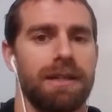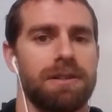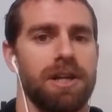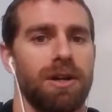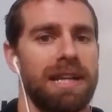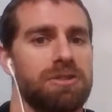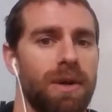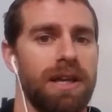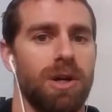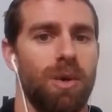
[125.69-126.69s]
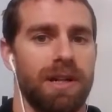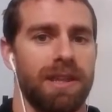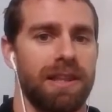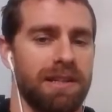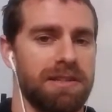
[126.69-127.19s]
So that's why you don't want to
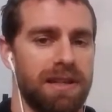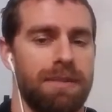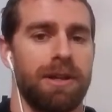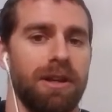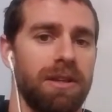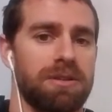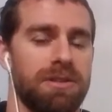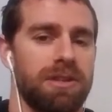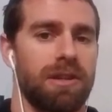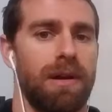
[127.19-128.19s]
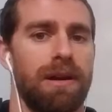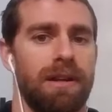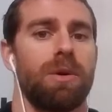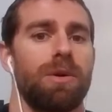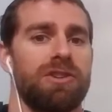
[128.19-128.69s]
think slamming your heels into the ground.
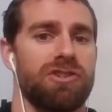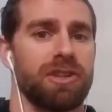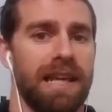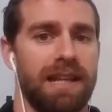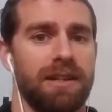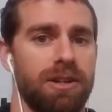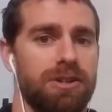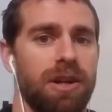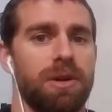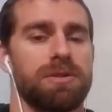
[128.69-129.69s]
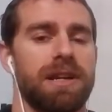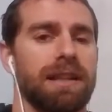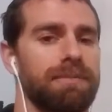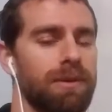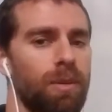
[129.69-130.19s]
You don't want to just land on your toes.
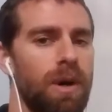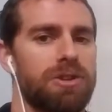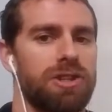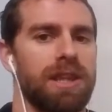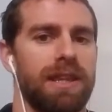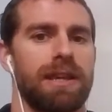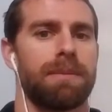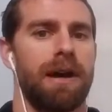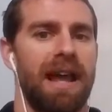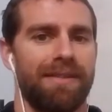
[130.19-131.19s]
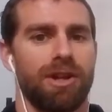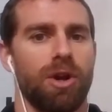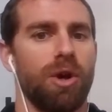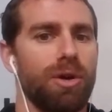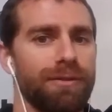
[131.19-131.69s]
I want you to think about having
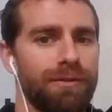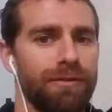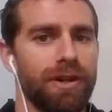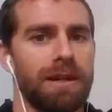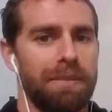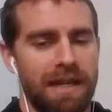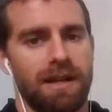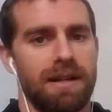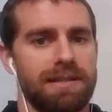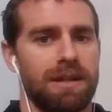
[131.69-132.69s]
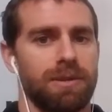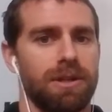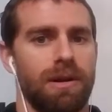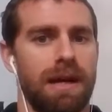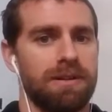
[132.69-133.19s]
your whole foot make contact with
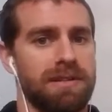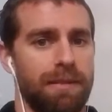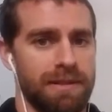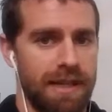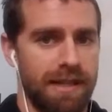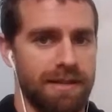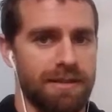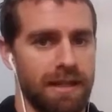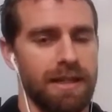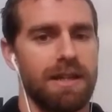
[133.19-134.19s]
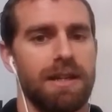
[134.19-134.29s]
the ground simultaneously.